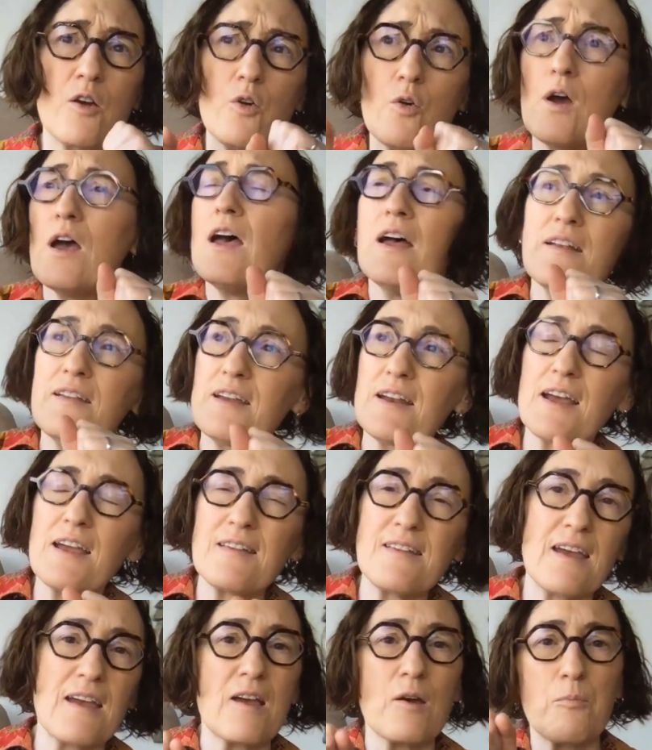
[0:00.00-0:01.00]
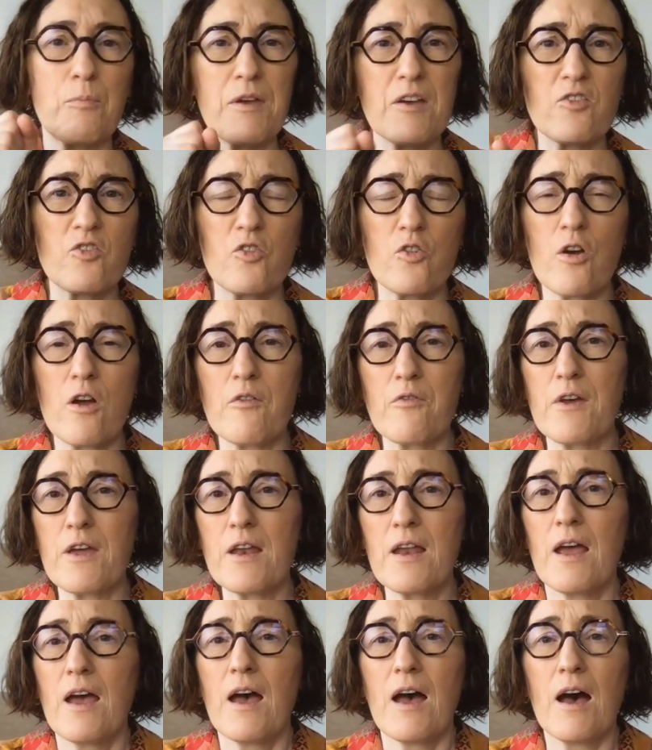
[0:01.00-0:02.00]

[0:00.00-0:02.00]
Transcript: oh, did I take a picture of it?